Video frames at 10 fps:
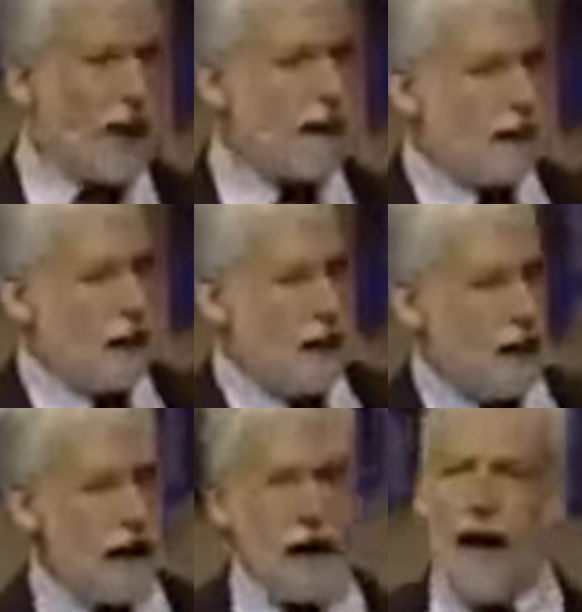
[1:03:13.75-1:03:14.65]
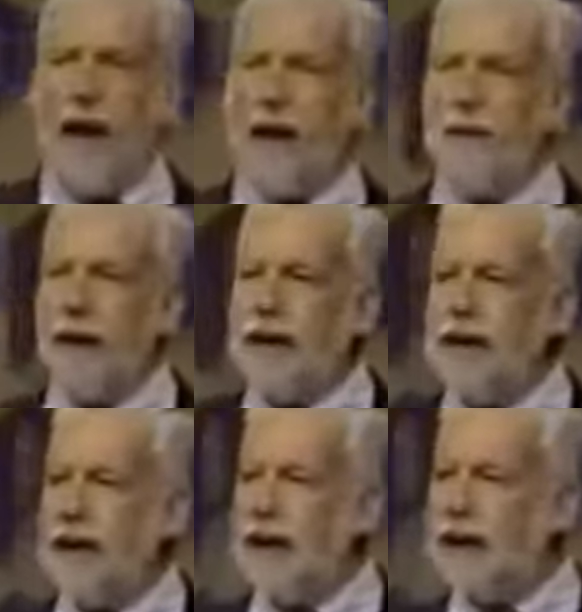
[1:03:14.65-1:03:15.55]
in London, and
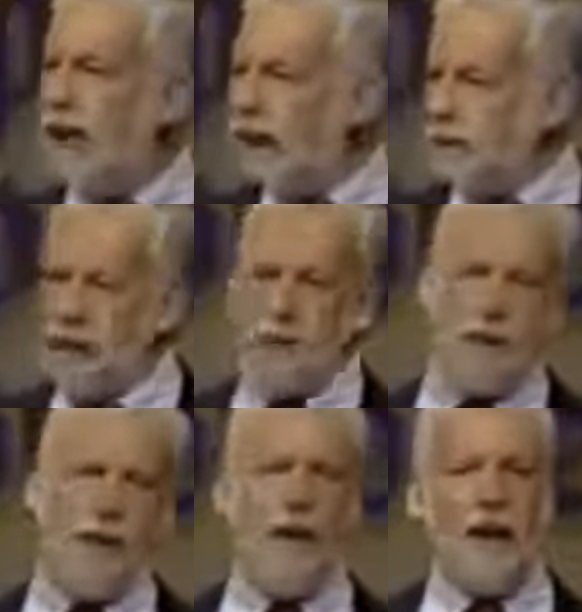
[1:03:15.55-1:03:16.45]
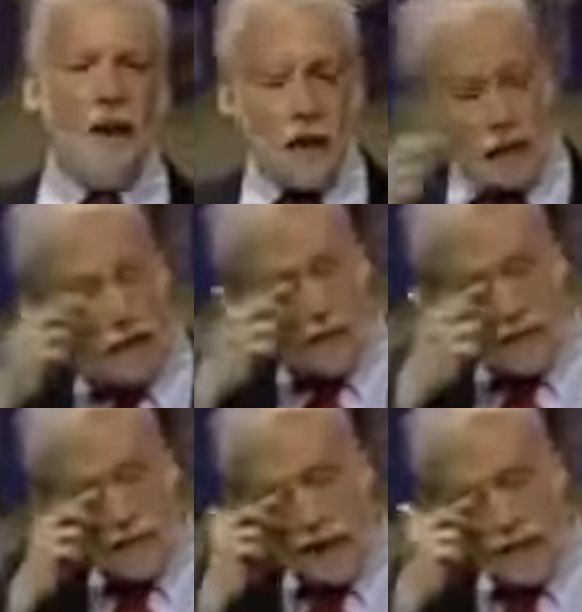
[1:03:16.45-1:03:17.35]
basically he was bilking all
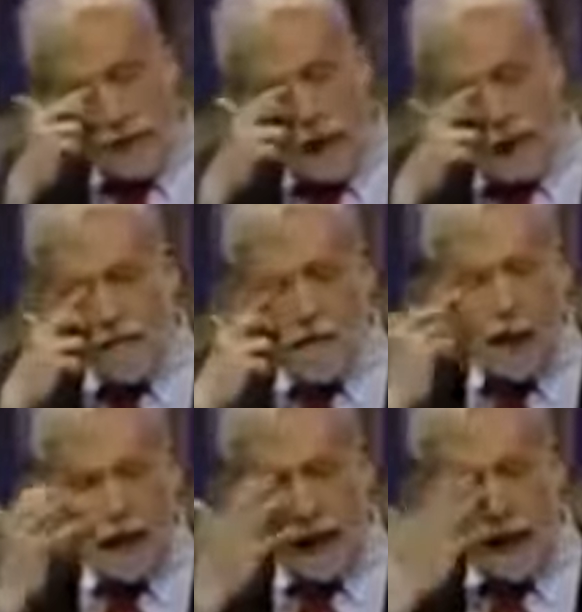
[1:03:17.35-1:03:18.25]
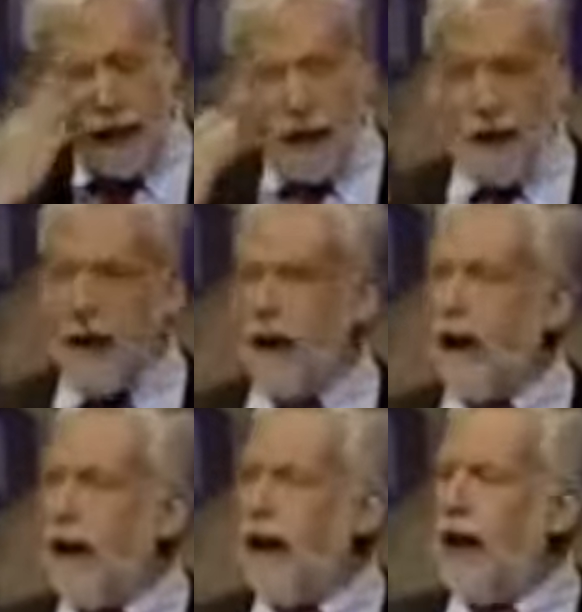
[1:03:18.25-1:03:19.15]
sorts of people out of money.
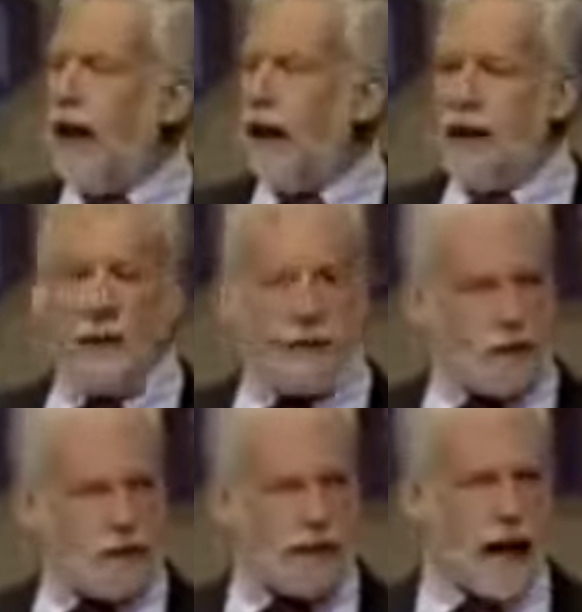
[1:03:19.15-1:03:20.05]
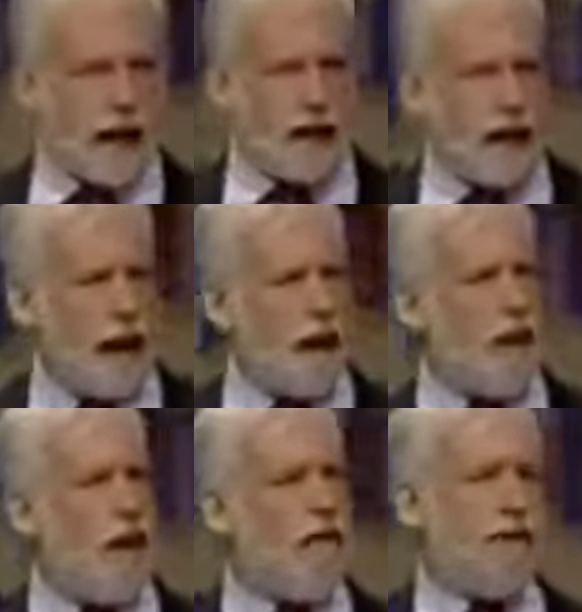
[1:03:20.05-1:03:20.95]
And uh, there was a Scotland
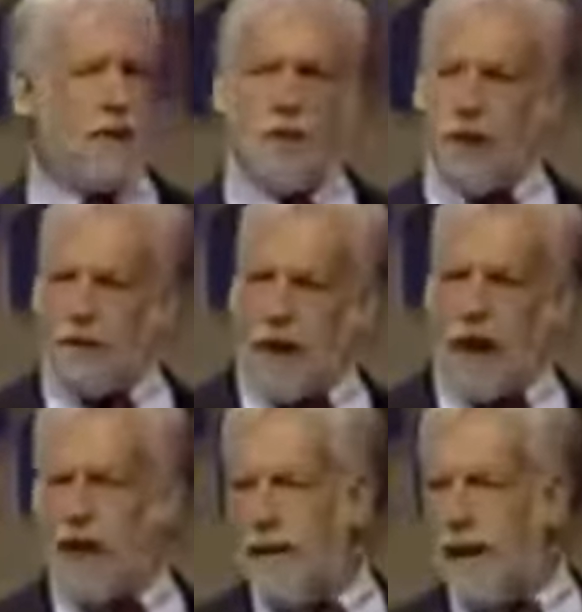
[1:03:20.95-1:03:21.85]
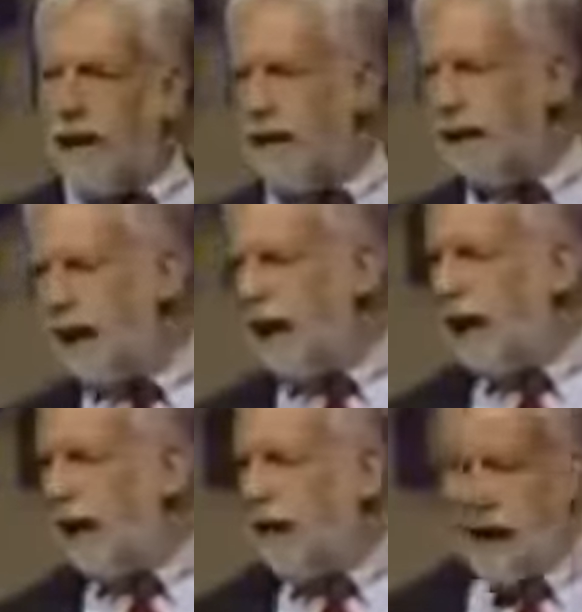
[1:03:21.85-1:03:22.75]
Yard officer was trying to nail this
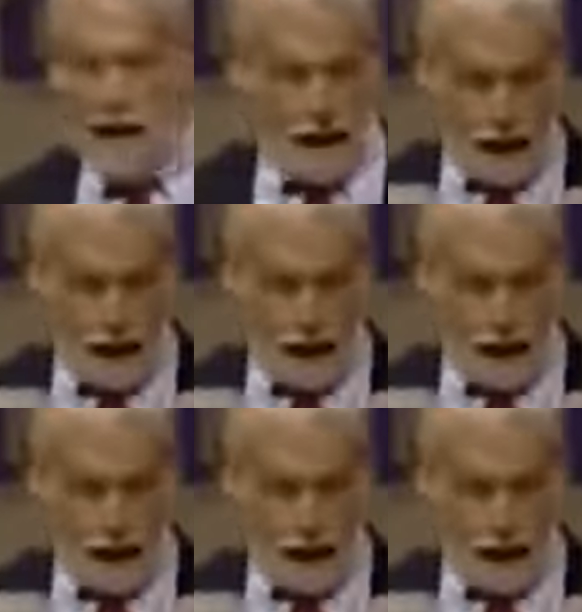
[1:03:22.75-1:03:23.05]
guy,